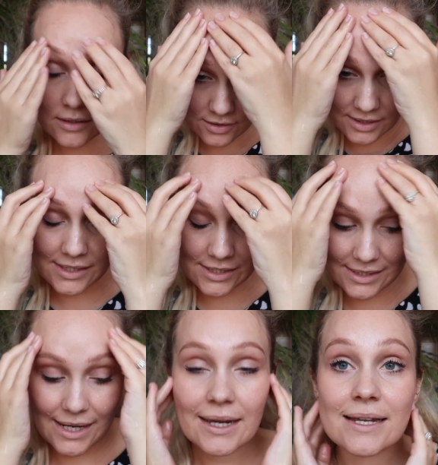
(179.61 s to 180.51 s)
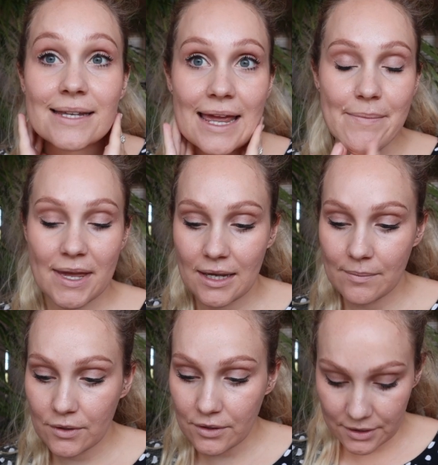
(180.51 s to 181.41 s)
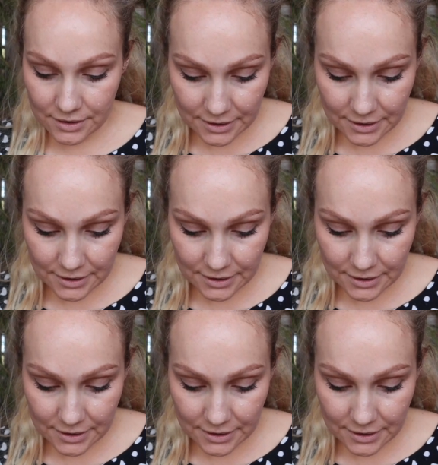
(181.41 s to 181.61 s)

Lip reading: So this is just like a day makeup look.